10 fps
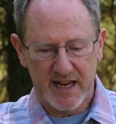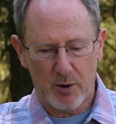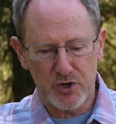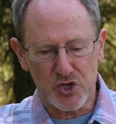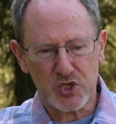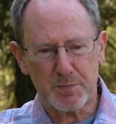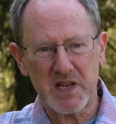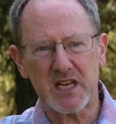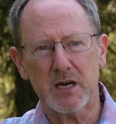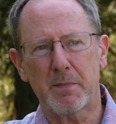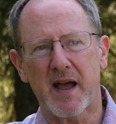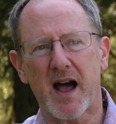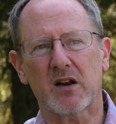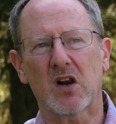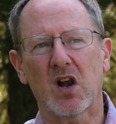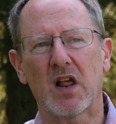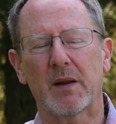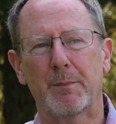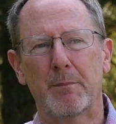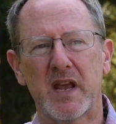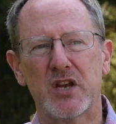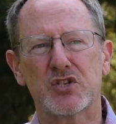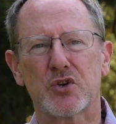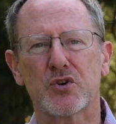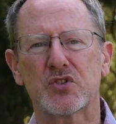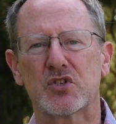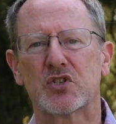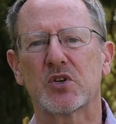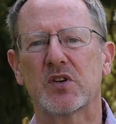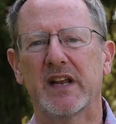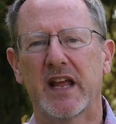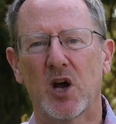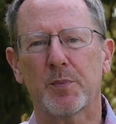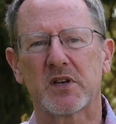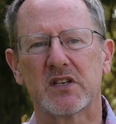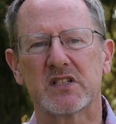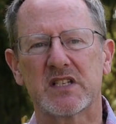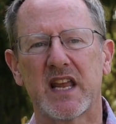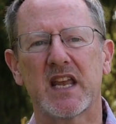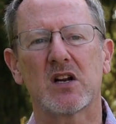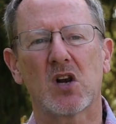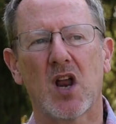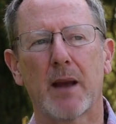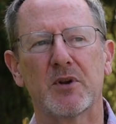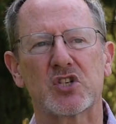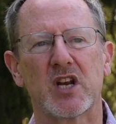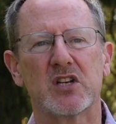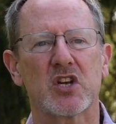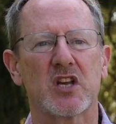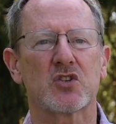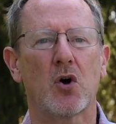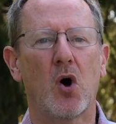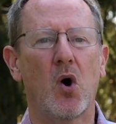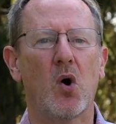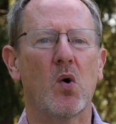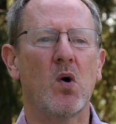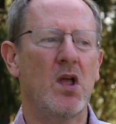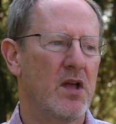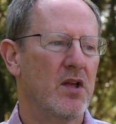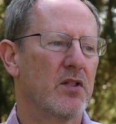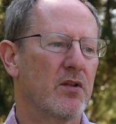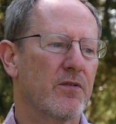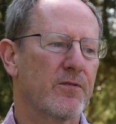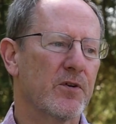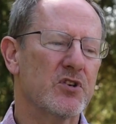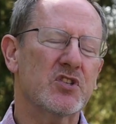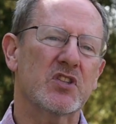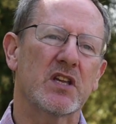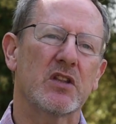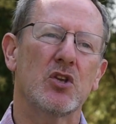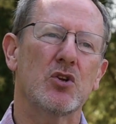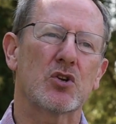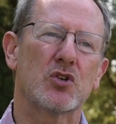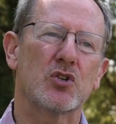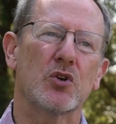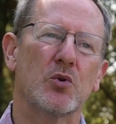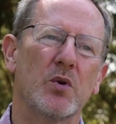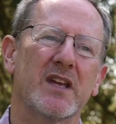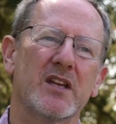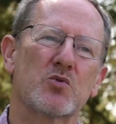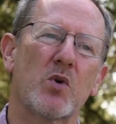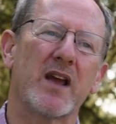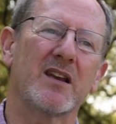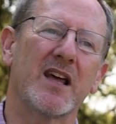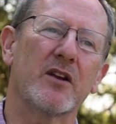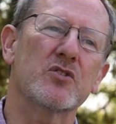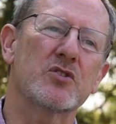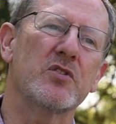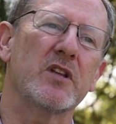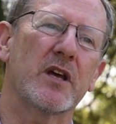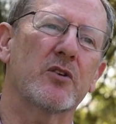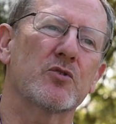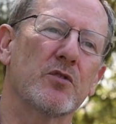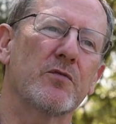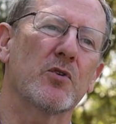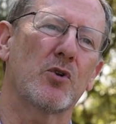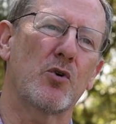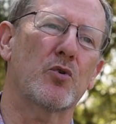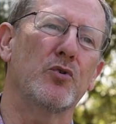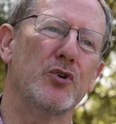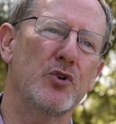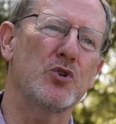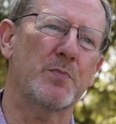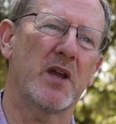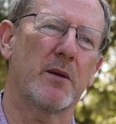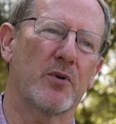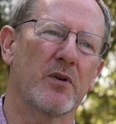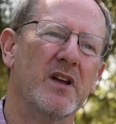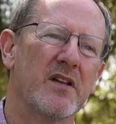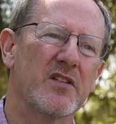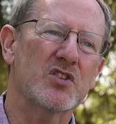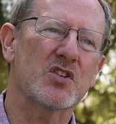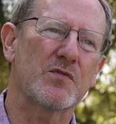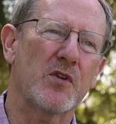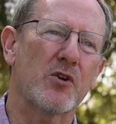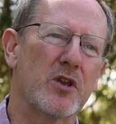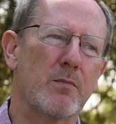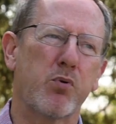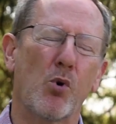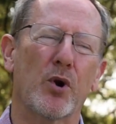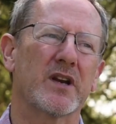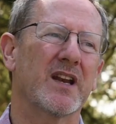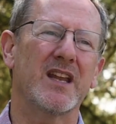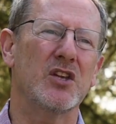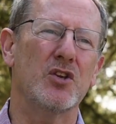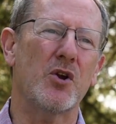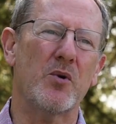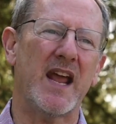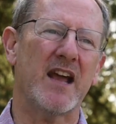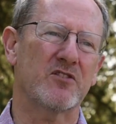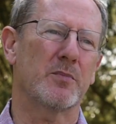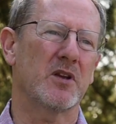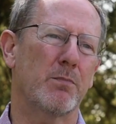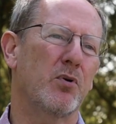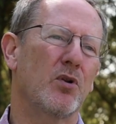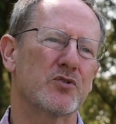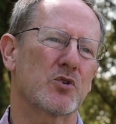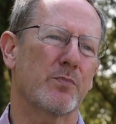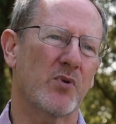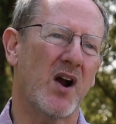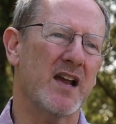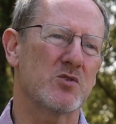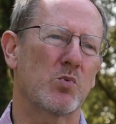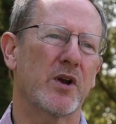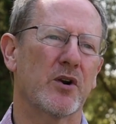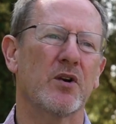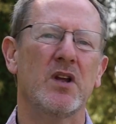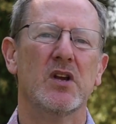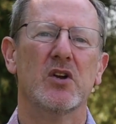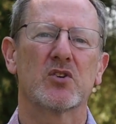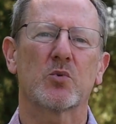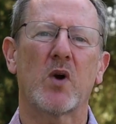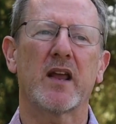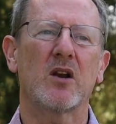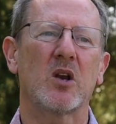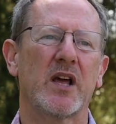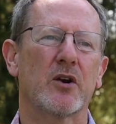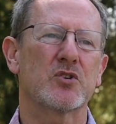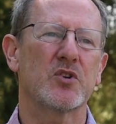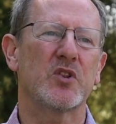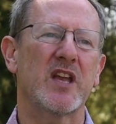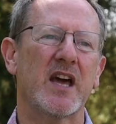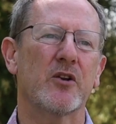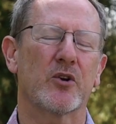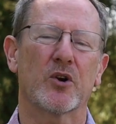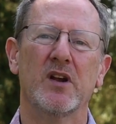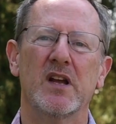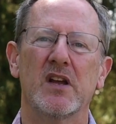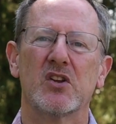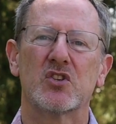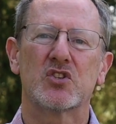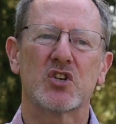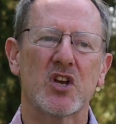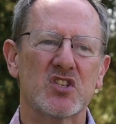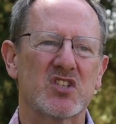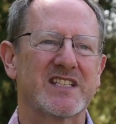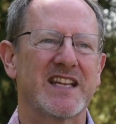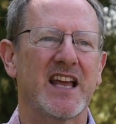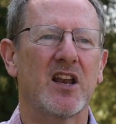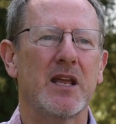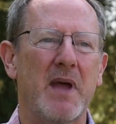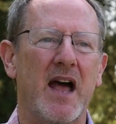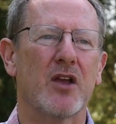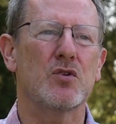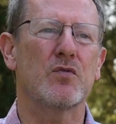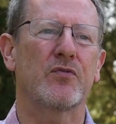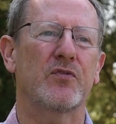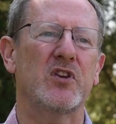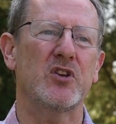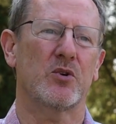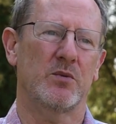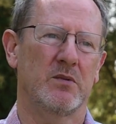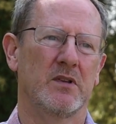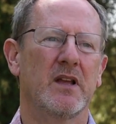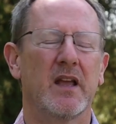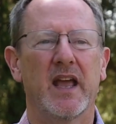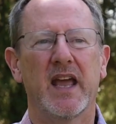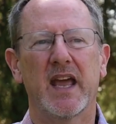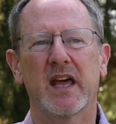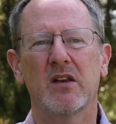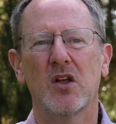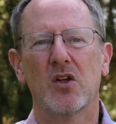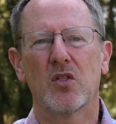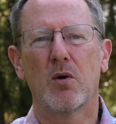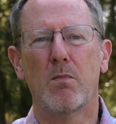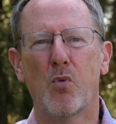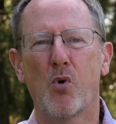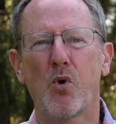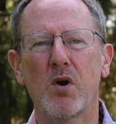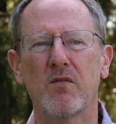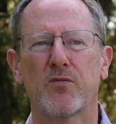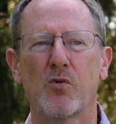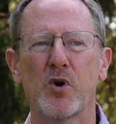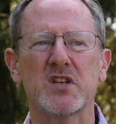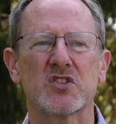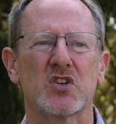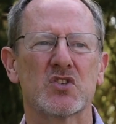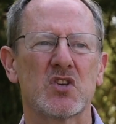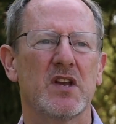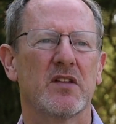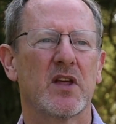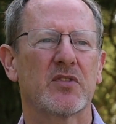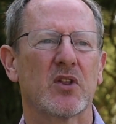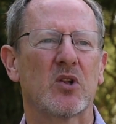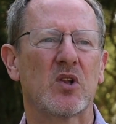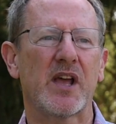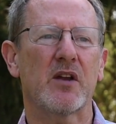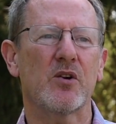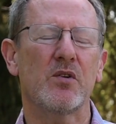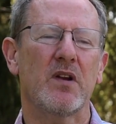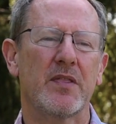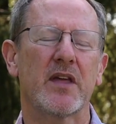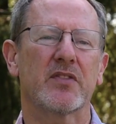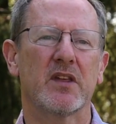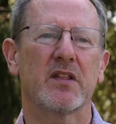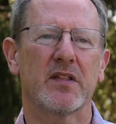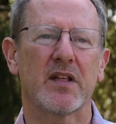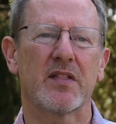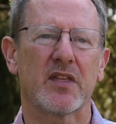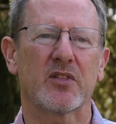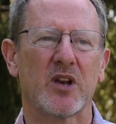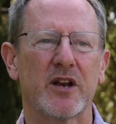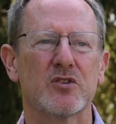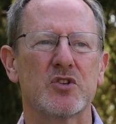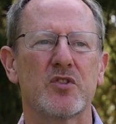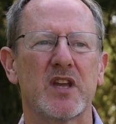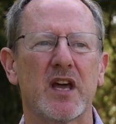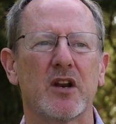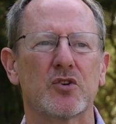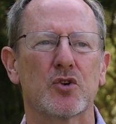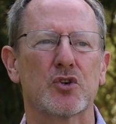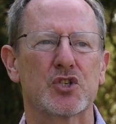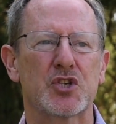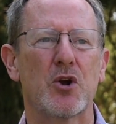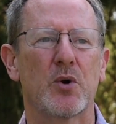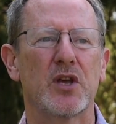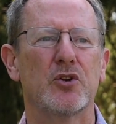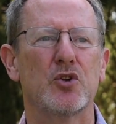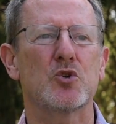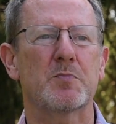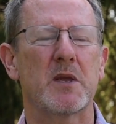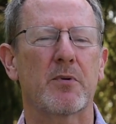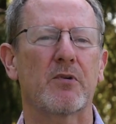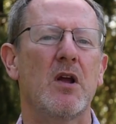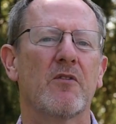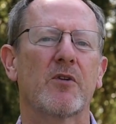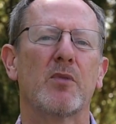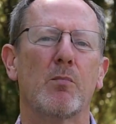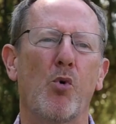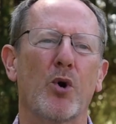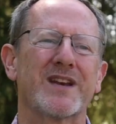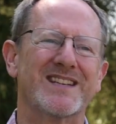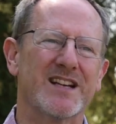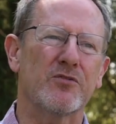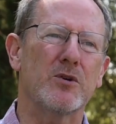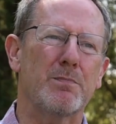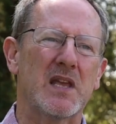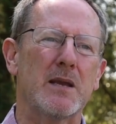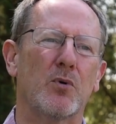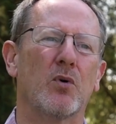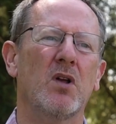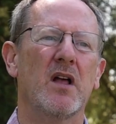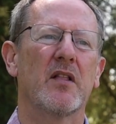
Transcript: Now, when you're speaking about measures to help contain climate change as a whole, the first thing that you can do is write letters to the editor of your local newspaper. This is very important, and you don't have to be a Pulitzer Prize winner to write a letter to the editor. Just tell him how you feel, and the more voices that the letters to the editor show in the newspaper from the more different people